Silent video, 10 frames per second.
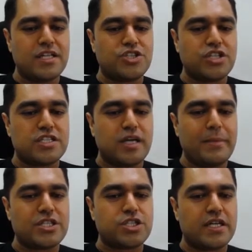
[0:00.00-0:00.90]
This is
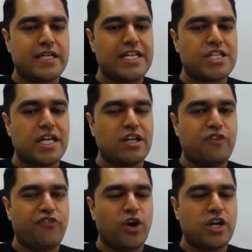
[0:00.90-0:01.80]
Amit Sir teaching the
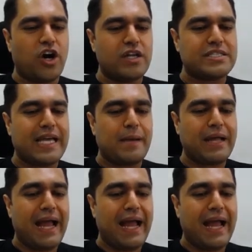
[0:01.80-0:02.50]
full concept.